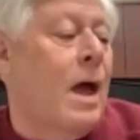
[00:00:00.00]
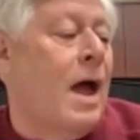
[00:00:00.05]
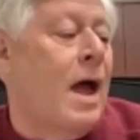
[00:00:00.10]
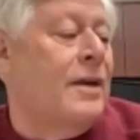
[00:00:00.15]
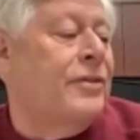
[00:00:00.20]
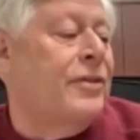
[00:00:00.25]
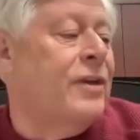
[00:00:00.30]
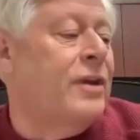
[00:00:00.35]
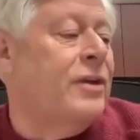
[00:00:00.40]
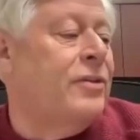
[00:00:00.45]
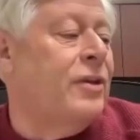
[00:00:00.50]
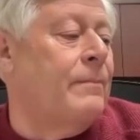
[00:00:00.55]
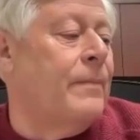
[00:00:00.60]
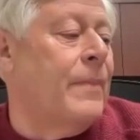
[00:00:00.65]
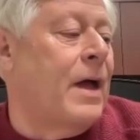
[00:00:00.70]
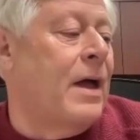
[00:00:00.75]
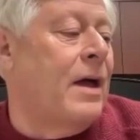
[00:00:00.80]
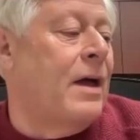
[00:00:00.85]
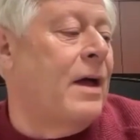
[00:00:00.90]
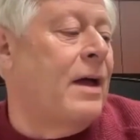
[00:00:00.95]
think the,
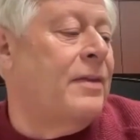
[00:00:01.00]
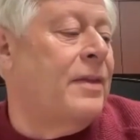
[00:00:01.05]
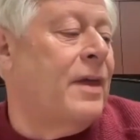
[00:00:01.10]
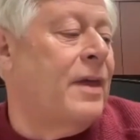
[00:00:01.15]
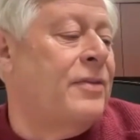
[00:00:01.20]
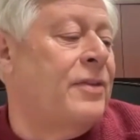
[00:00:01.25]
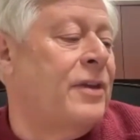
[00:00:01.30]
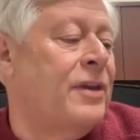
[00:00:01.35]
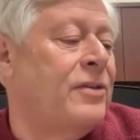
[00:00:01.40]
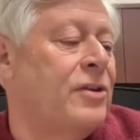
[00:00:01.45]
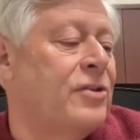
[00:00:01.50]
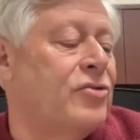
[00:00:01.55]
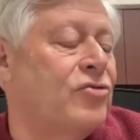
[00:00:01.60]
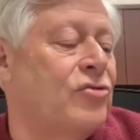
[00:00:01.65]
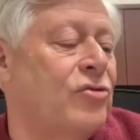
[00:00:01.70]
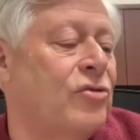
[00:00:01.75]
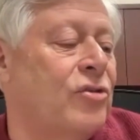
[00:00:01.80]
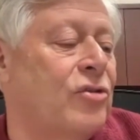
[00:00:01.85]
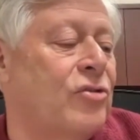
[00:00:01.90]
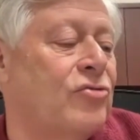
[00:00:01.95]
I, I think that
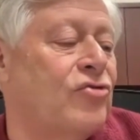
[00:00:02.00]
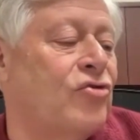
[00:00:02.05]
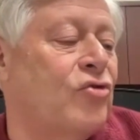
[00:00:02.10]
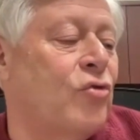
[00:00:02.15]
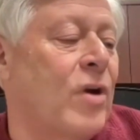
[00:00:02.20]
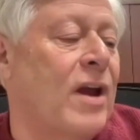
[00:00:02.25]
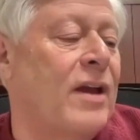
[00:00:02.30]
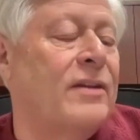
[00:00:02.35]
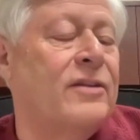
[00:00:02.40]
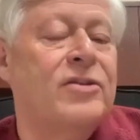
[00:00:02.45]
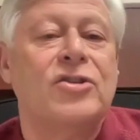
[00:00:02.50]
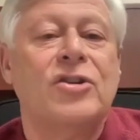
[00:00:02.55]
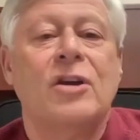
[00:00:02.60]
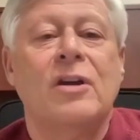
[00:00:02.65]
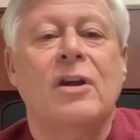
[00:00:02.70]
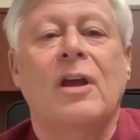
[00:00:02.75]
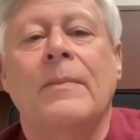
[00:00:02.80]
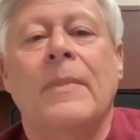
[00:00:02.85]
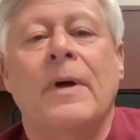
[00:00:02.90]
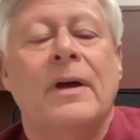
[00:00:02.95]
the trends
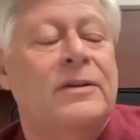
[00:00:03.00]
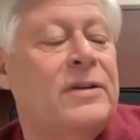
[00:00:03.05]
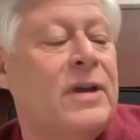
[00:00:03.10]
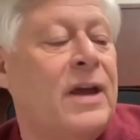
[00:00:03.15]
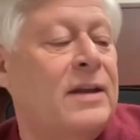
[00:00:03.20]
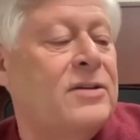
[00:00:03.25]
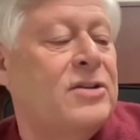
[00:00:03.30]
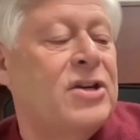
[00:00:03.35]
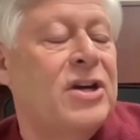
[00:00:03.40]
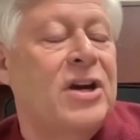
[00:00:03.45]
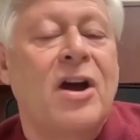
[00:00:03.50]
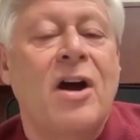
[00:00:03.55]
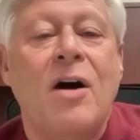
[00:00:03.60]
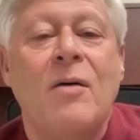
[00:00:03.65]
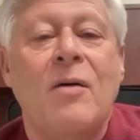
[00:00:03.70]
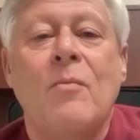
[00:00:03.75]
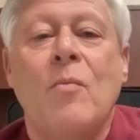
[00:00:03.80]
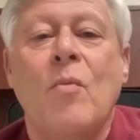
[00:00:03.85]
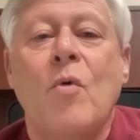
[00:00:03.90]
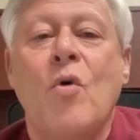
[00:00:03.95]
tend to
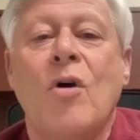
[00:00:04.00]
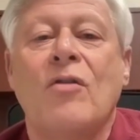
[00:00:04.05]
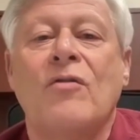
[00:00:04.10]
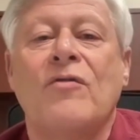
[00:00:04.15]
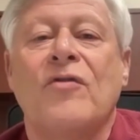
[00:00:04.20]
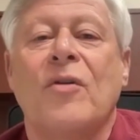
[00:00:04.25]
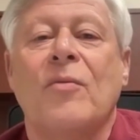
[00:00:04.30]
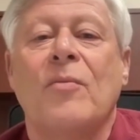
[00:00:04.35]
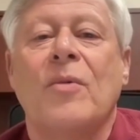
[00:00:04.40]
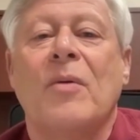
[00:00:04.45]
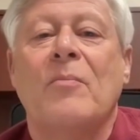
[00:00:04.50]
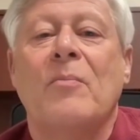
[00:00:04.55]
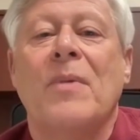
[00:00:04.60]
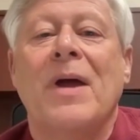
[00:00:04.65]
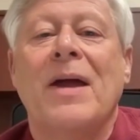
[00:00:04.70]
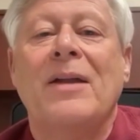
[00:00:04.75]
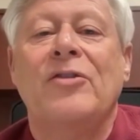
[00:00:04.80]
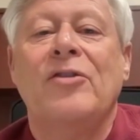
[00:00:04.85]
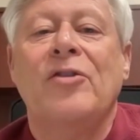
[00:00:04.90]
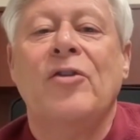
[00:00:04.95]
come more from a
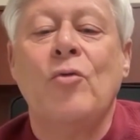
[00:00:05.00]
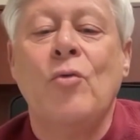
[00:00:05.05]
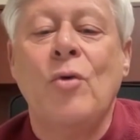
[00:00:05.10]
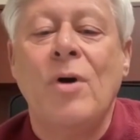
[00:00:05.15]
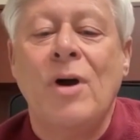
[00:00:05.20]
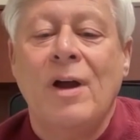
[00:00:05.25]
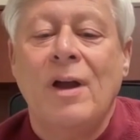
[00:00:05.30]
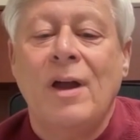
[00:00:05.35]
menu